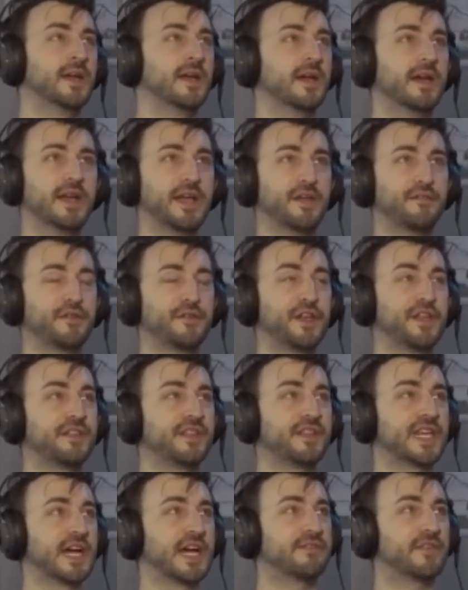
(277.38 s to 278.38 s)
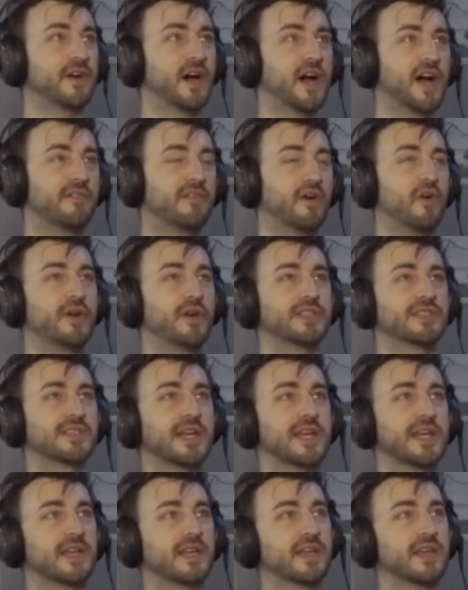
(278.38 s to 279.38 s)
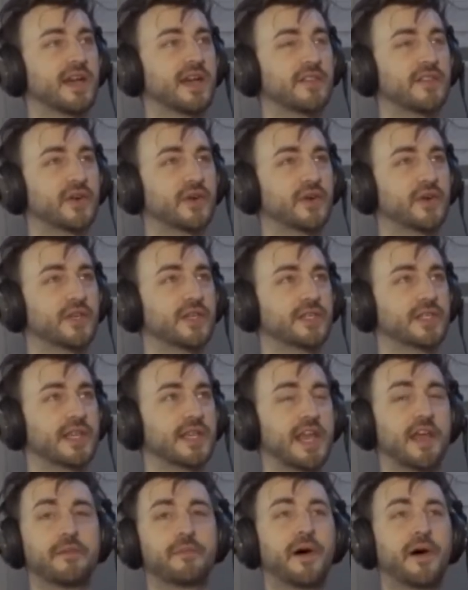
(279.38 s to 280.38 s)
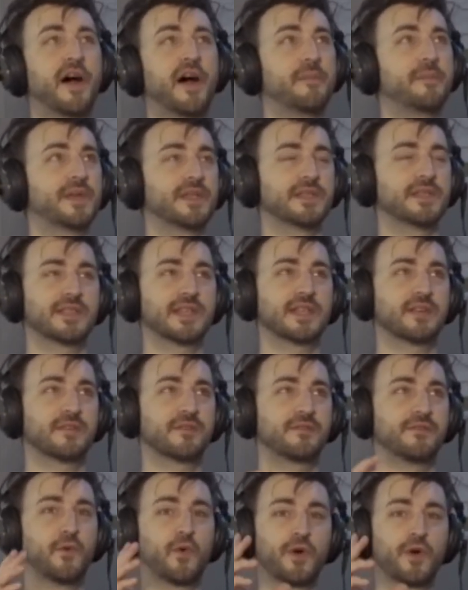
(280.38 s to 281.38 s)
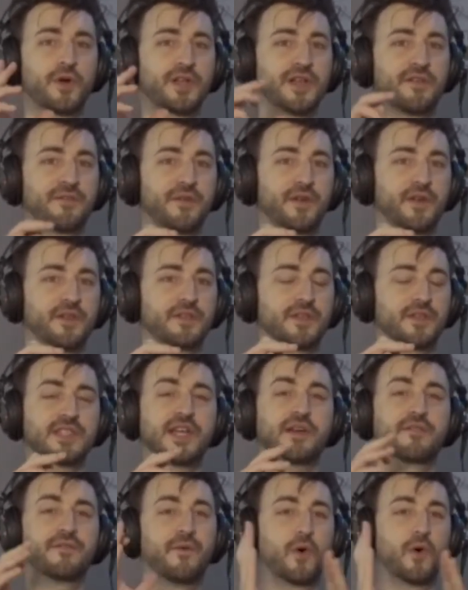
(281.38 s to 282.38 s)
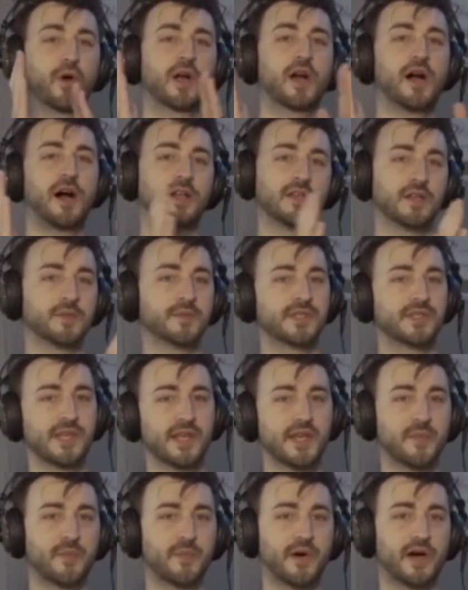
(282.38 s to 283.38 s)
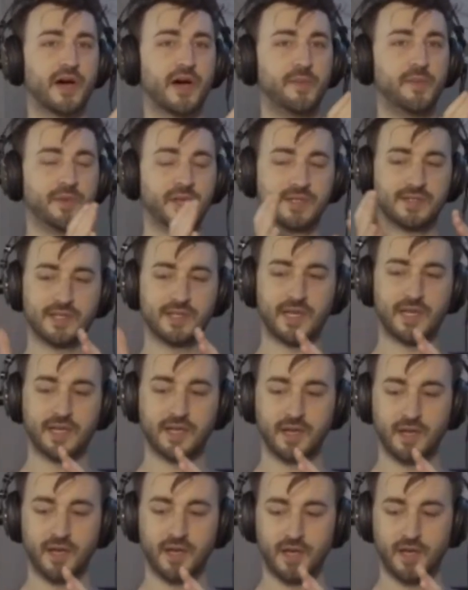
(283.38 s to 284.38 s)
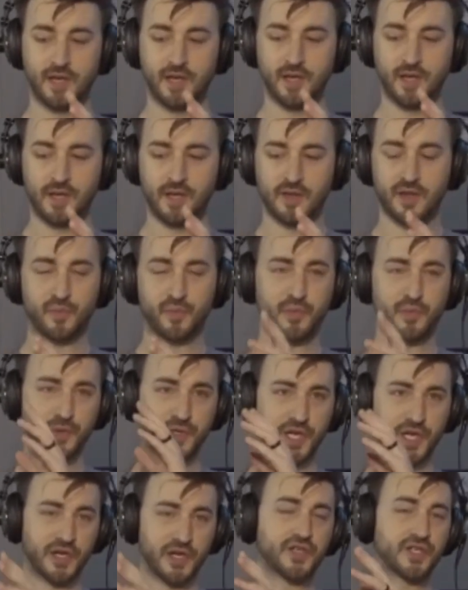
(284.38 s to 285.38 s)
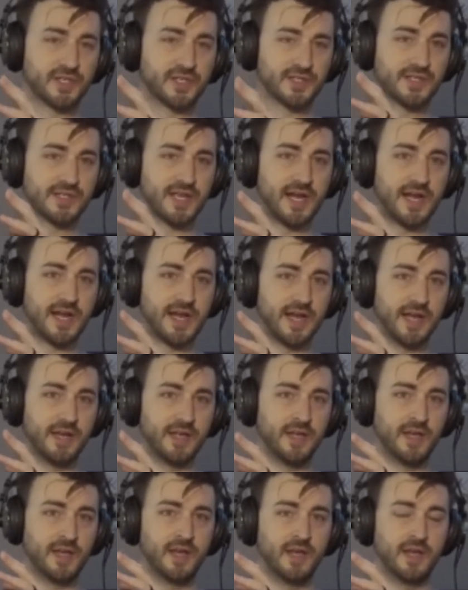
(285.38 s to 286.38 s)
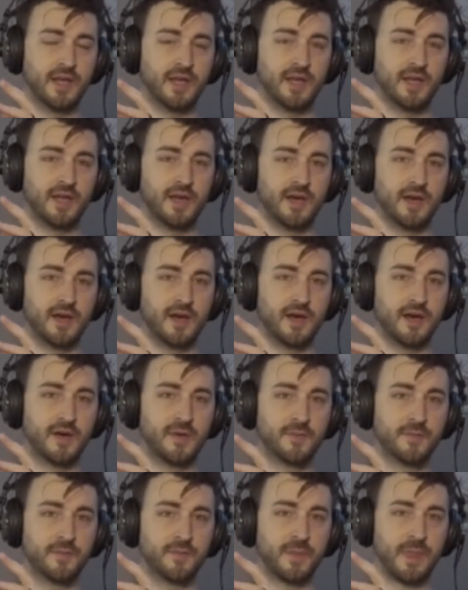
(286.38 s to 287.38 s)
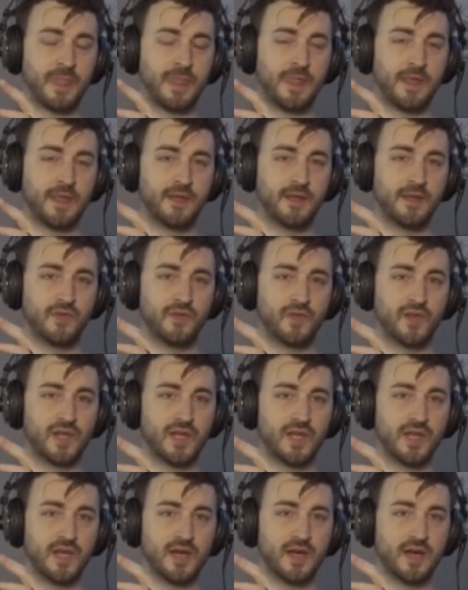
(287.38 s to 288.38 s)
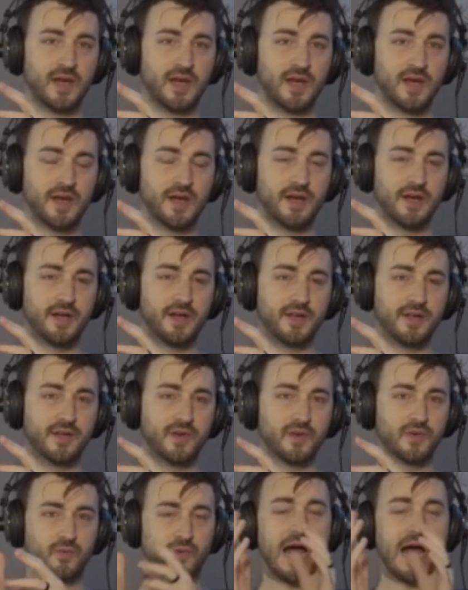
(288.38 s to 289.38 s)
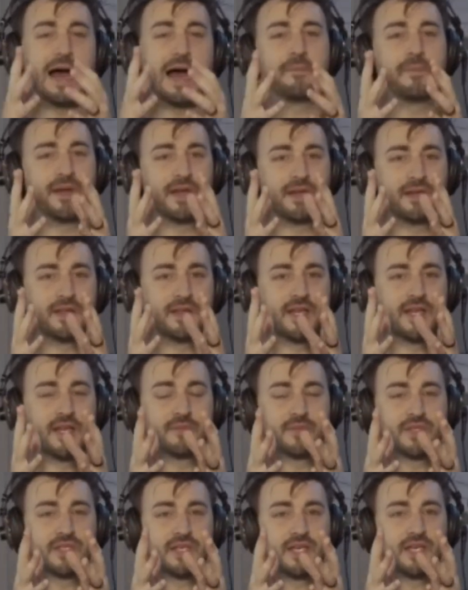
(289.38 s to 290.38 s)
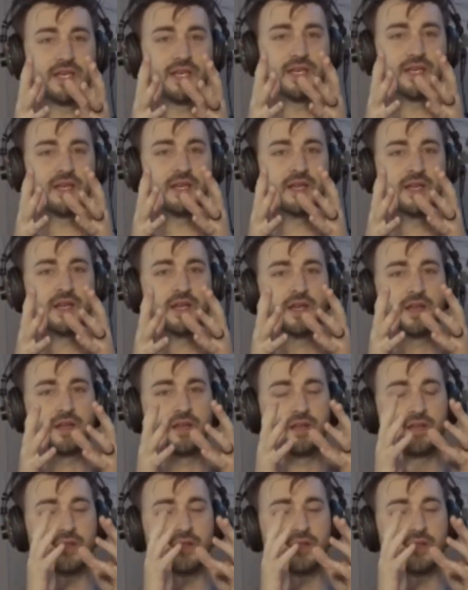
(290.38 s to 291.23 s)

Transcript: I've always like hip hop is like four different. There's like four columns to hip hop. It's like the production side, um, the rapping, the MC, the